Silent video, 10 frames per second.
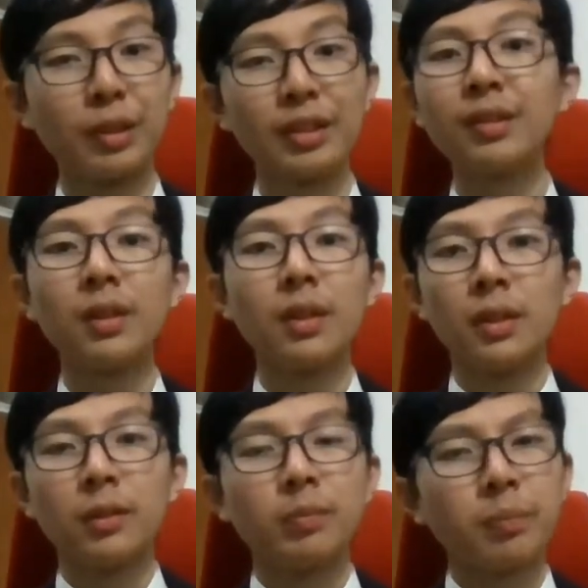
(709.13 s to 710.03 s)
but
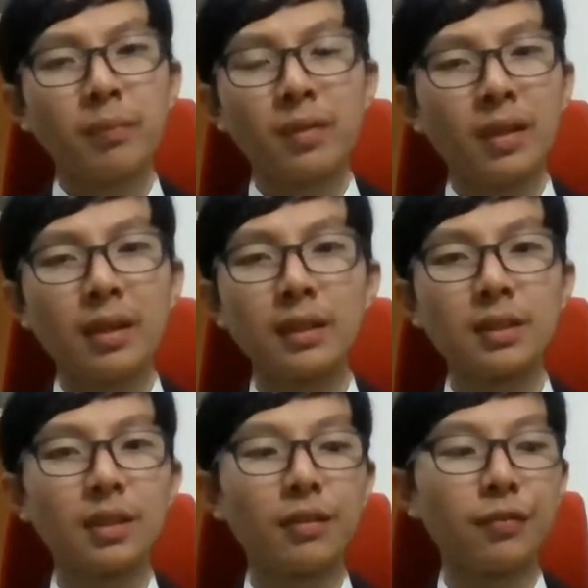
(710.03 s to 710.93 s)
it is
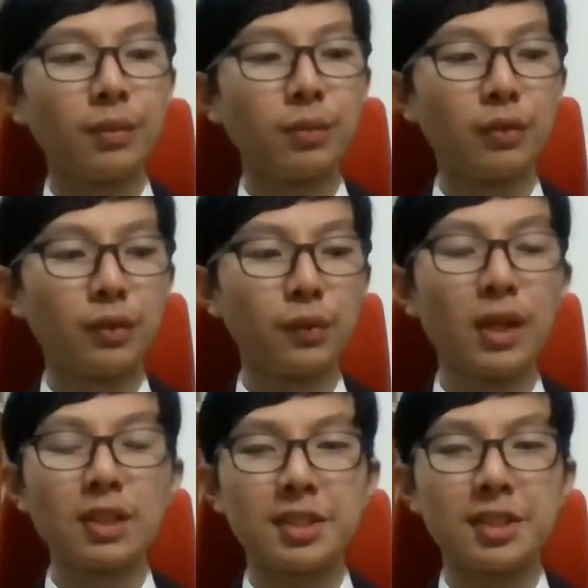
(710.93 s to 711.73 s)
still a fun movie to watch.